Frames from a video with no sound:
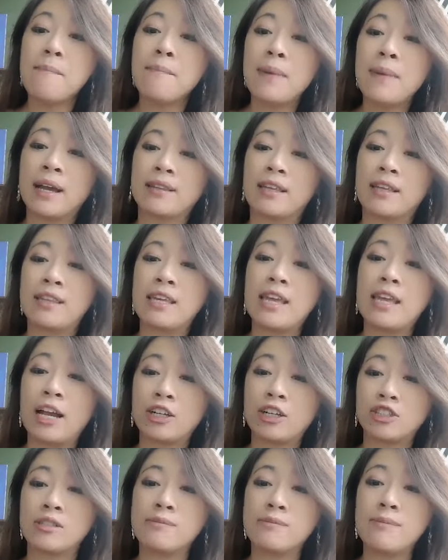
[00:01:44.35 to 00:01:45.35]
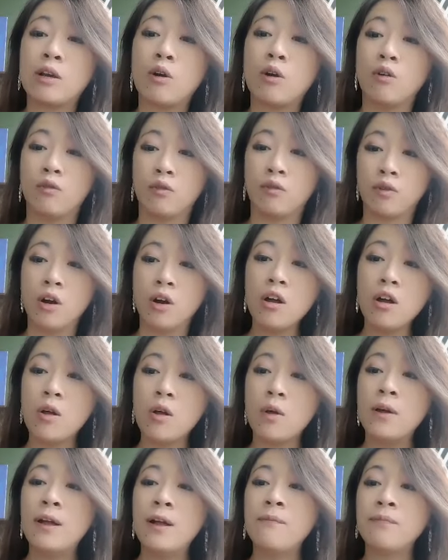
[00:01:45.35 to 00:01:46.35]
impact that they actually make
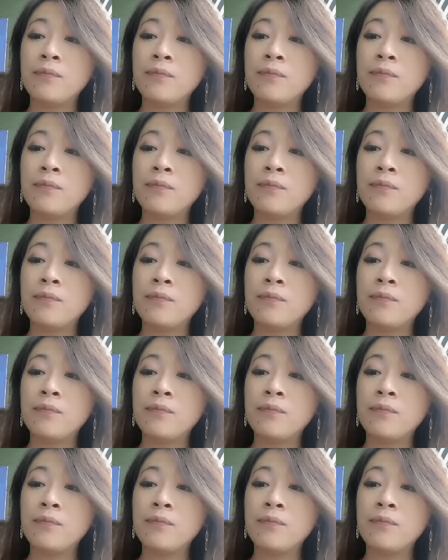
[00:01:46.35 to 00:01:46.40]
overall